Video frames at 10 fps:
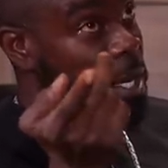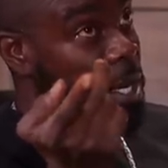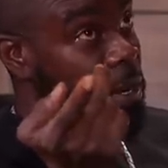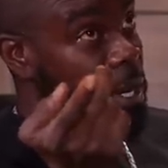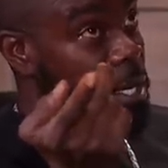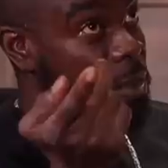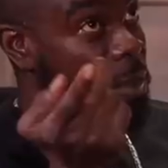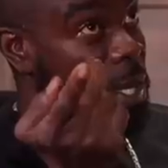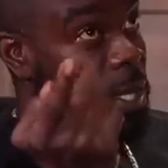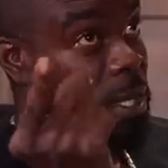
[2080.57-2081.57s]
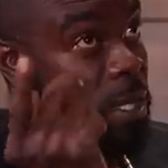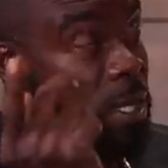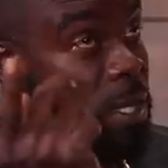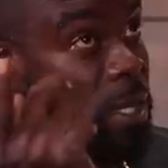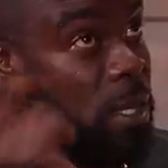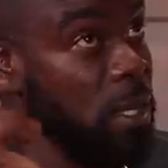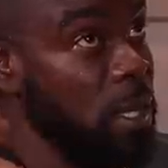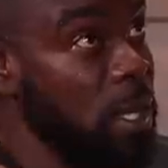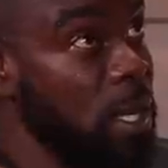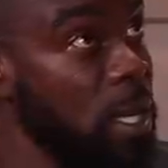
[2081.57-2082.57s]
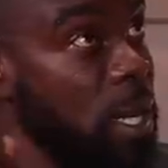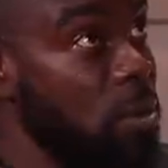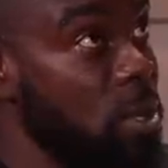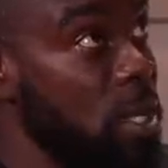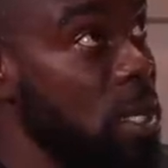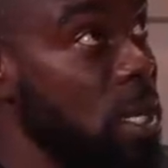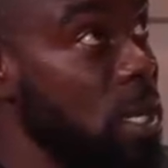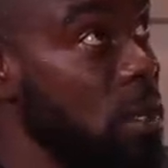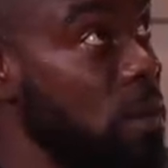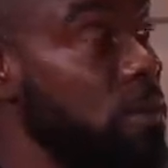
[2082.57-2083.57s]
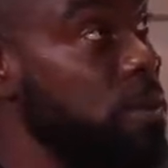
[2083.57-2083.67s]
there as well and that was the the